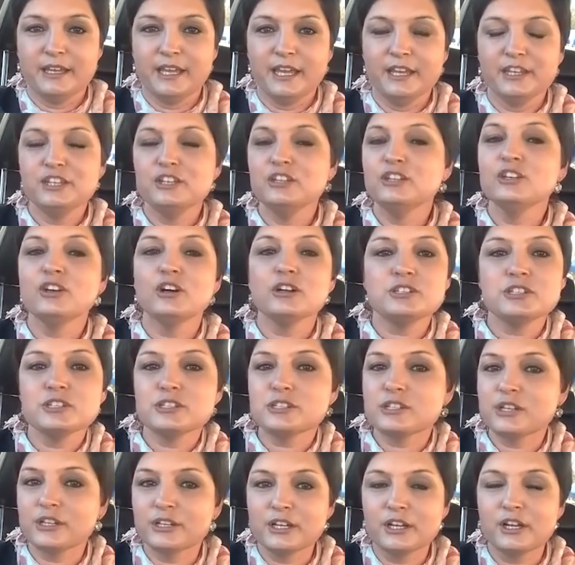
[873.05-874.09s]
and you're not
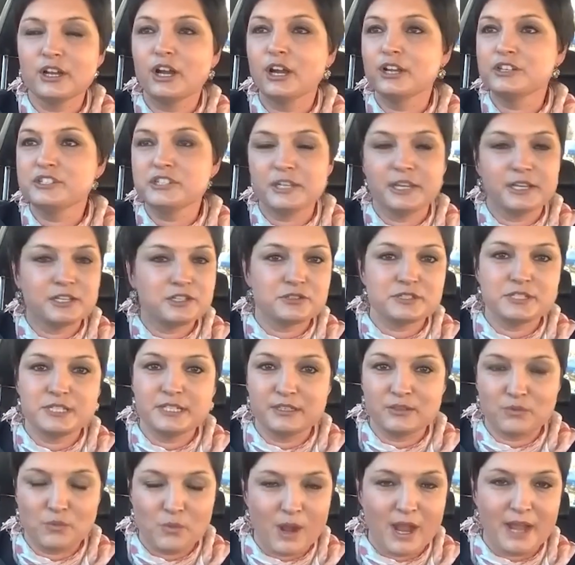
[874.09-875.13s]
just going to go to get your
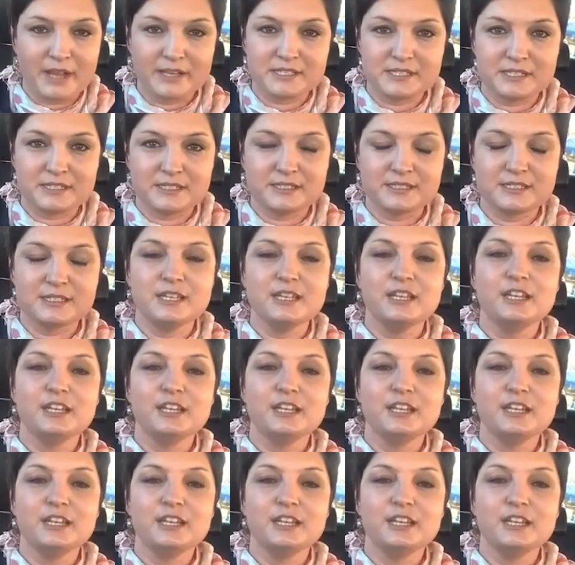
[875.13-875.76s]
teeth whitened.